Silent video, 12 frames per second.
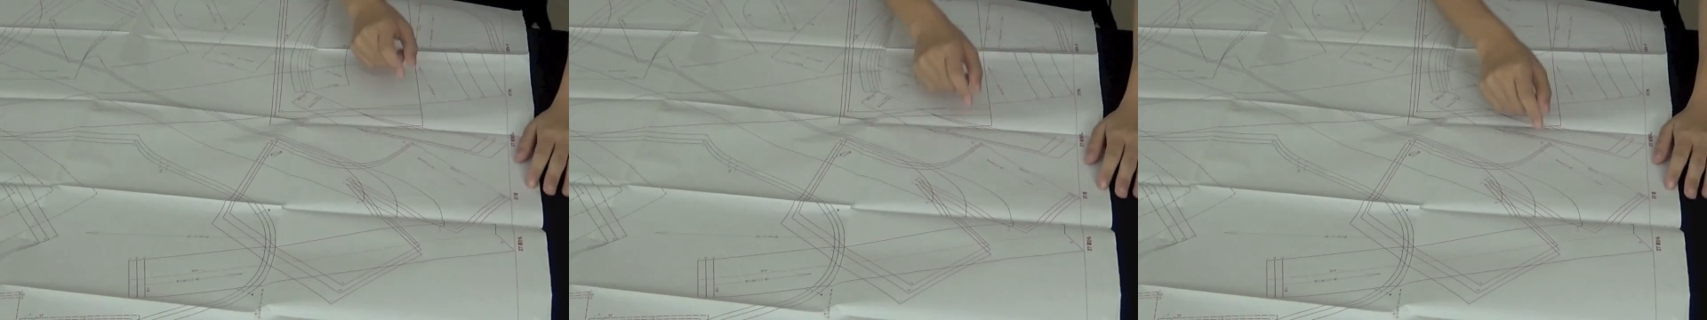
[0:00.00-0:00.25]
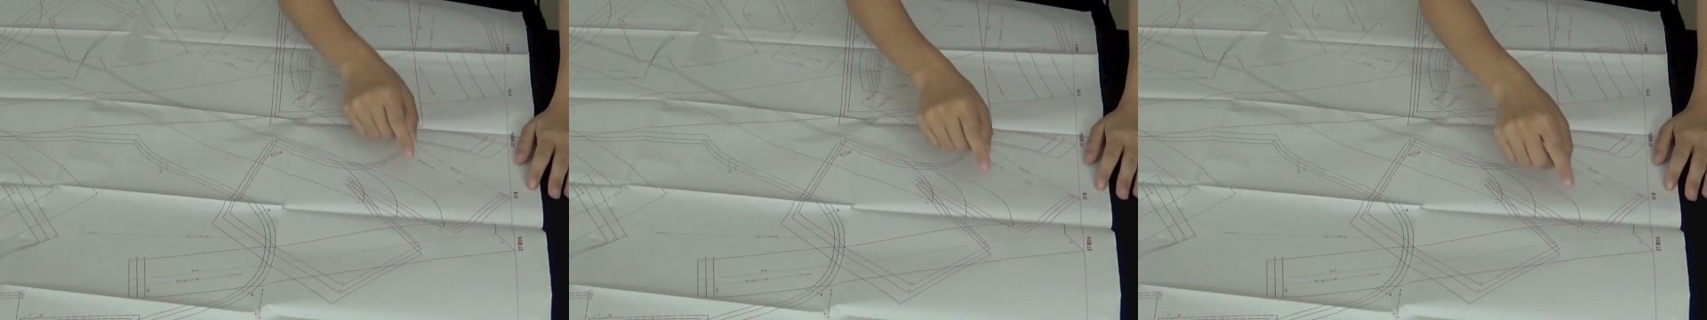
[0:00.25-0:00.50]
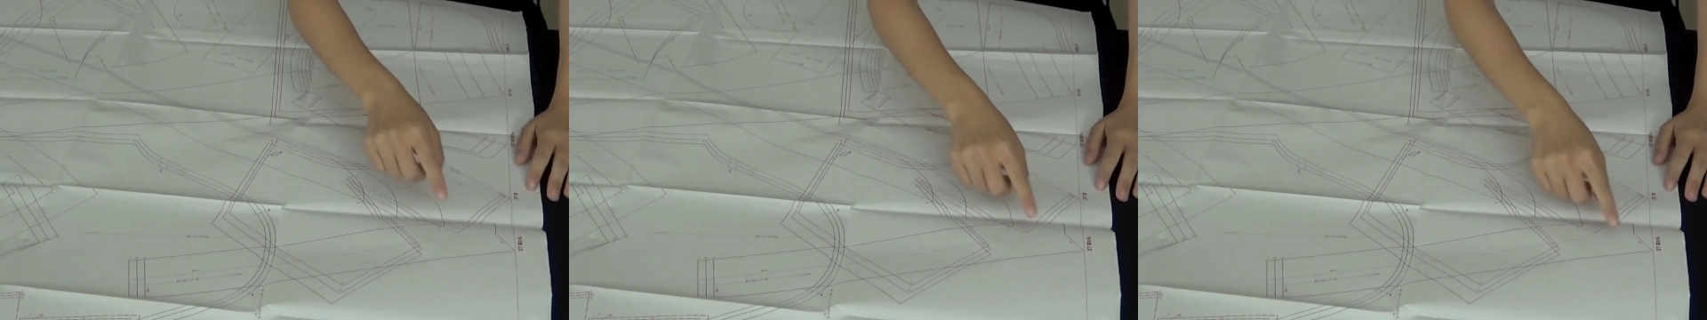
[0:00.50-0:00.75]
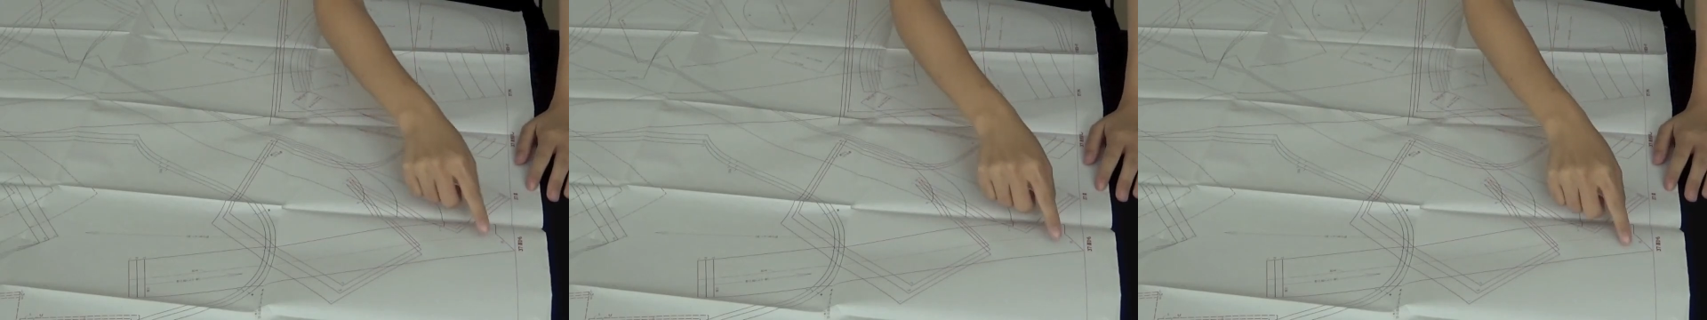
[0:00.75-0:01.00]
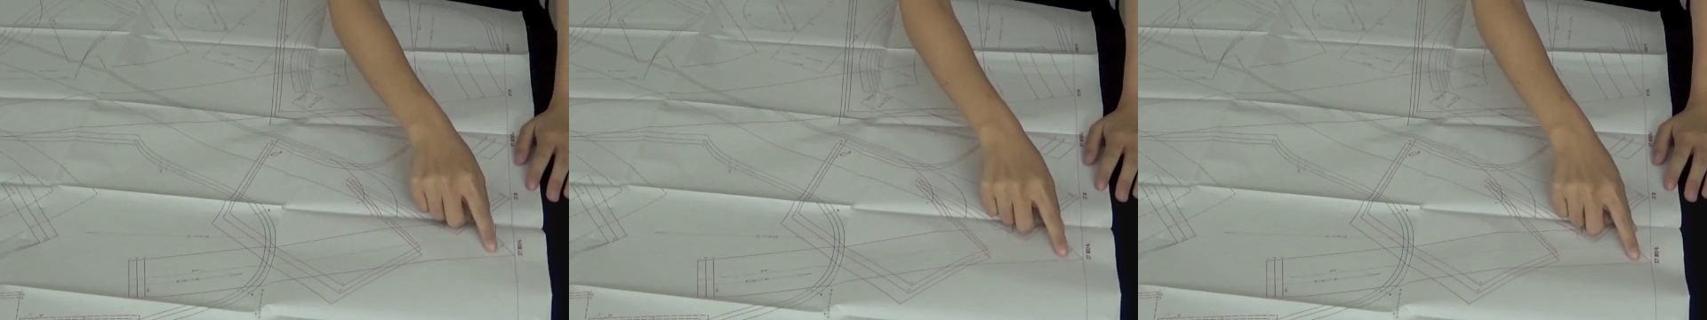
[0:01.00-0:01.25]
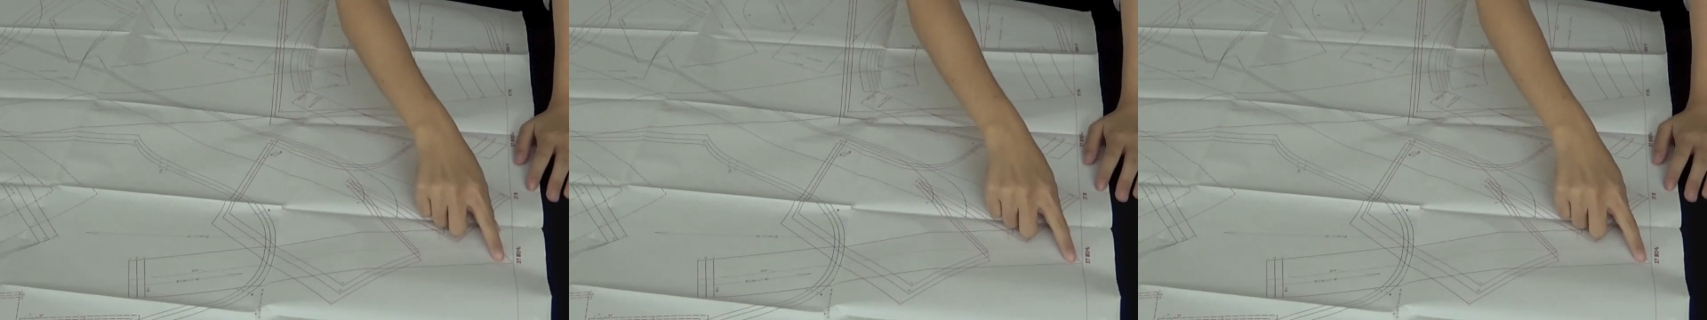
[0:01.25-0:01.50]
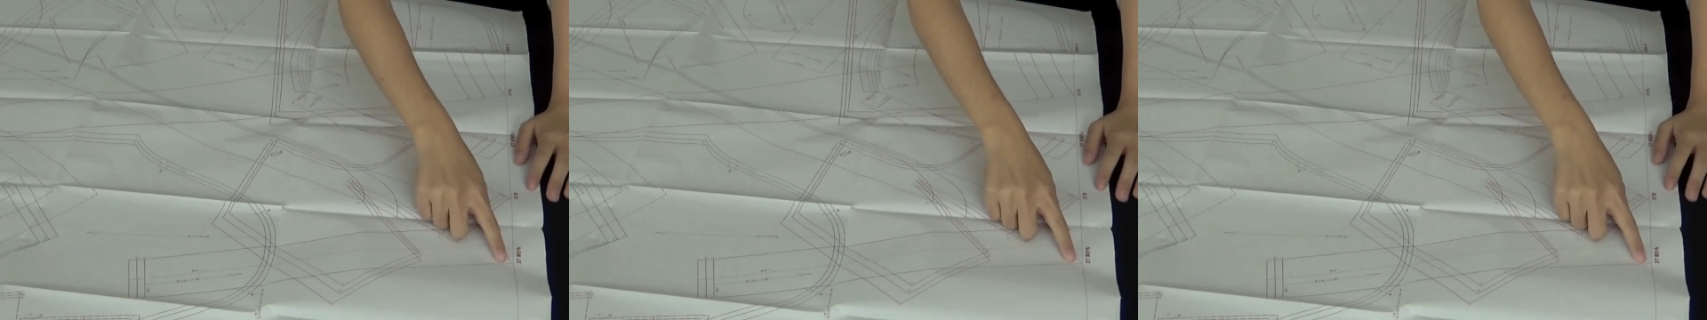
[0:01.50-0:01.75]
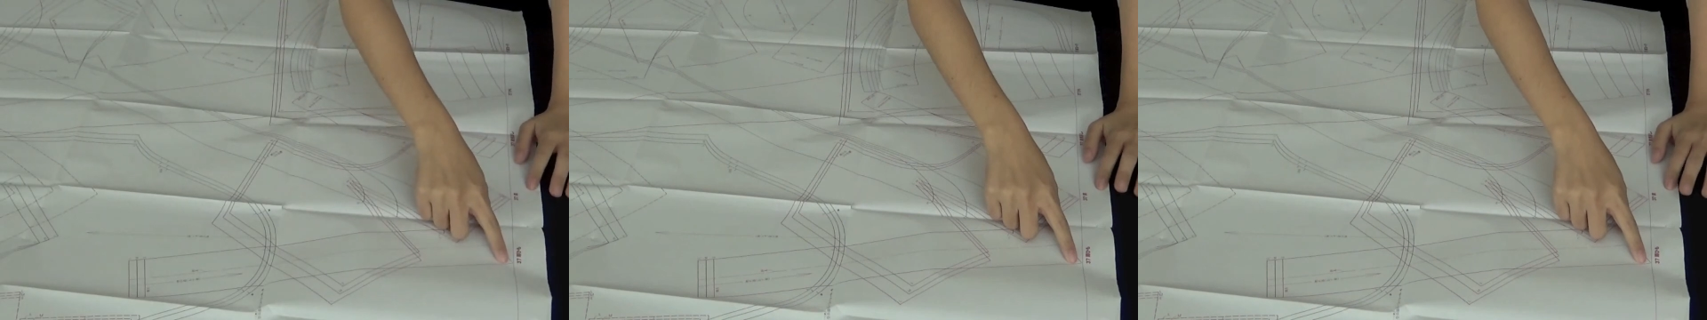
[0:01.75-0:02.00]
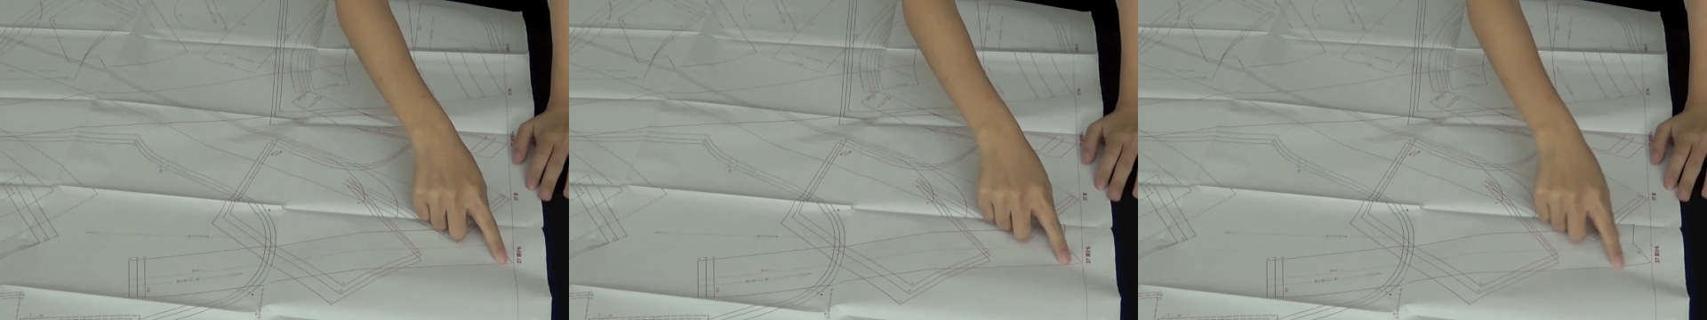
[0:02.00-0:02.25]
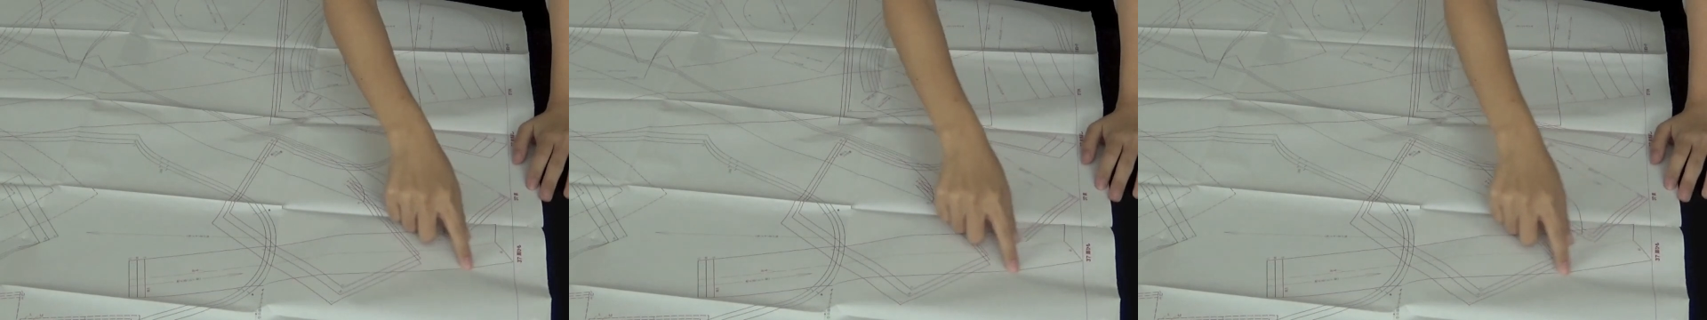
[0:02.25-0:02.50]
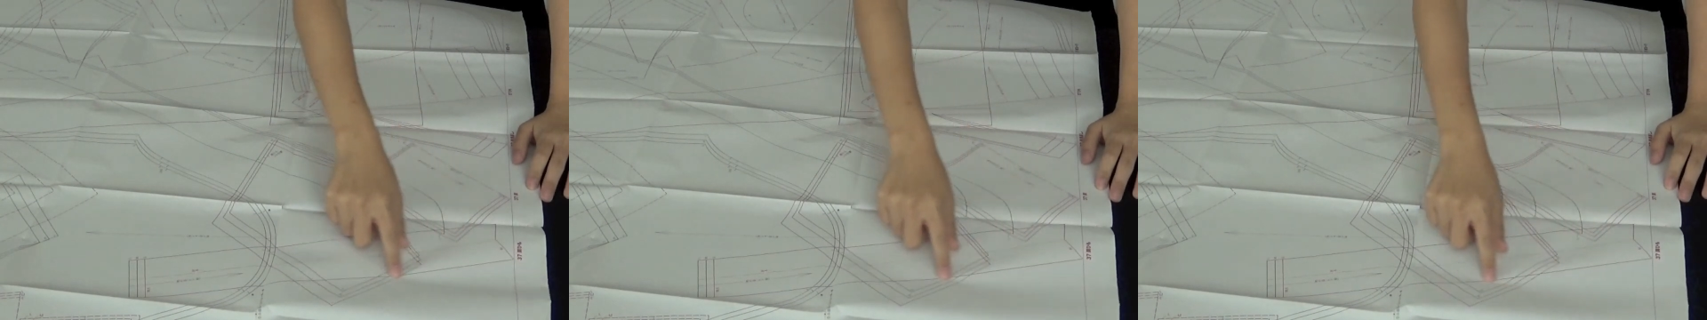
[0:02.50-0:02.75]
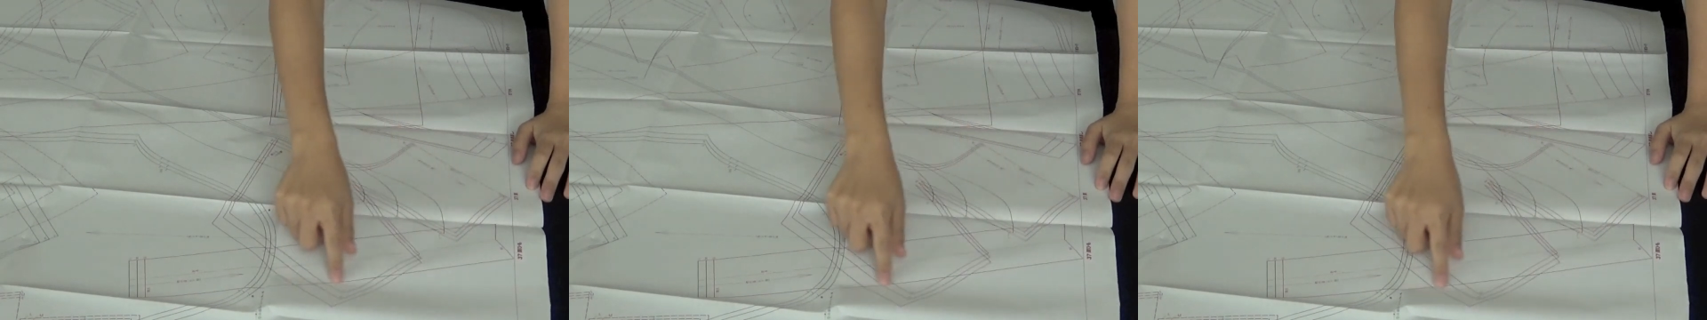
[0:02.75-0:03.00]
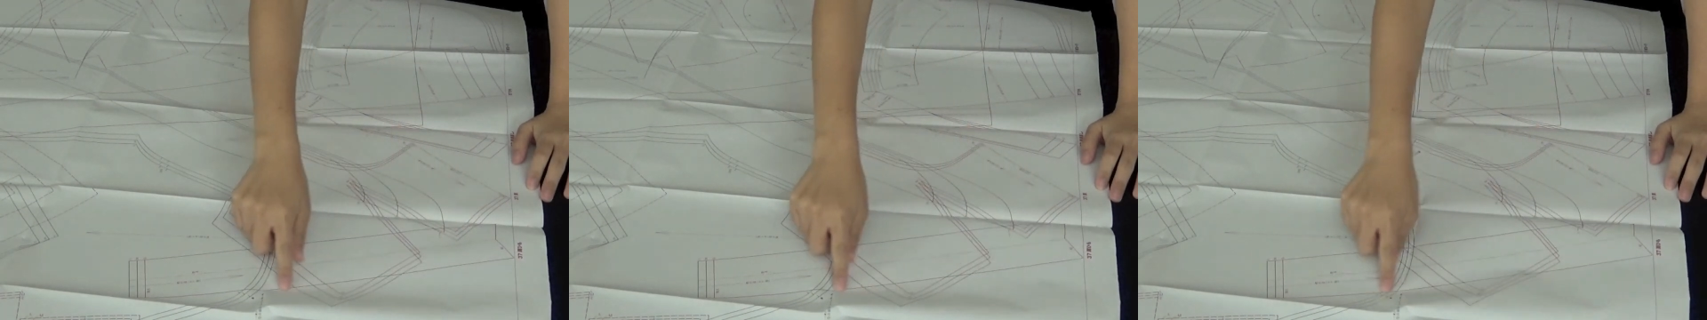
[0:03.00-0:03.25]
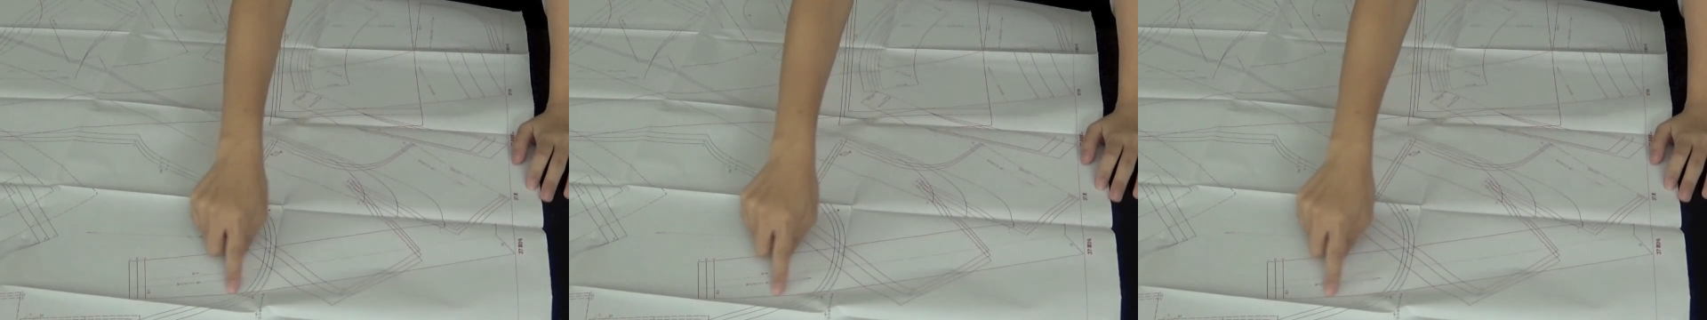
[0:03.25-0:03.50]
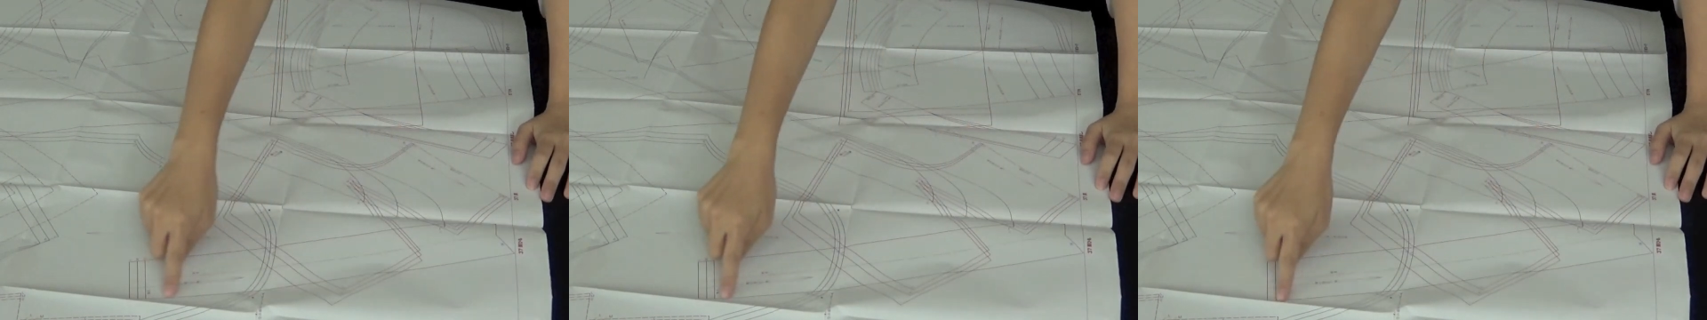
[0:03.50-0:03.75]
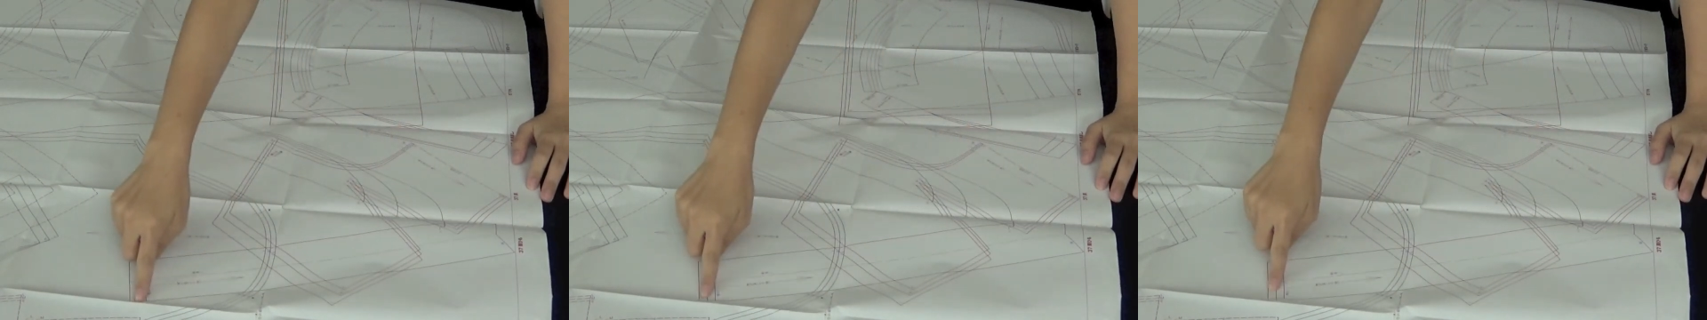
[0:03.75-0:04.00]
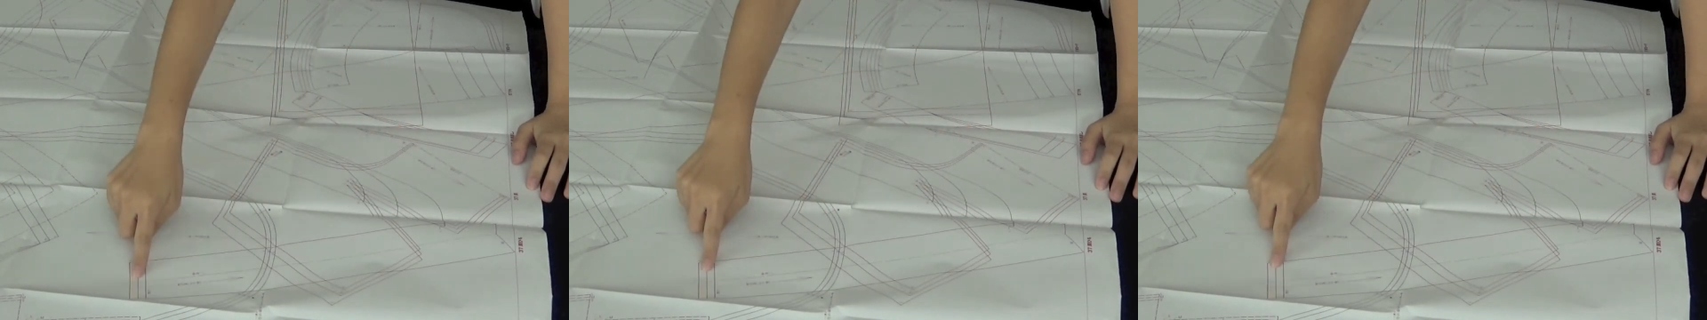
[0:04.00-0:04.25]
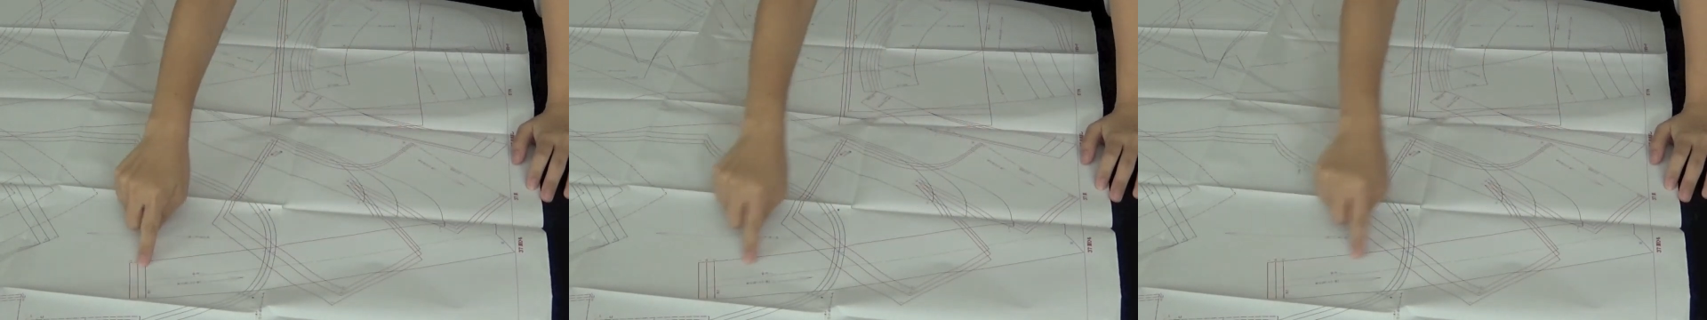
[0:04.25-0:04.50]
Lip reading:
[unreadable: no face in view]